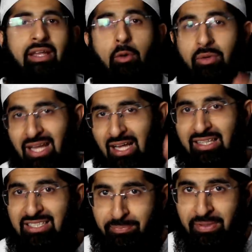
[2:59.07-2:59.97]
Now,
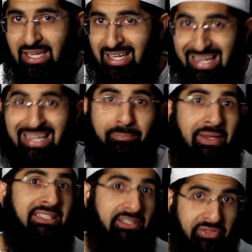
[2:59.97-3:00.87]
without this being a
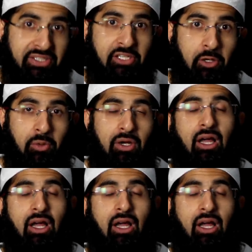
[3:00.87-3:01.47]
clickbaity video,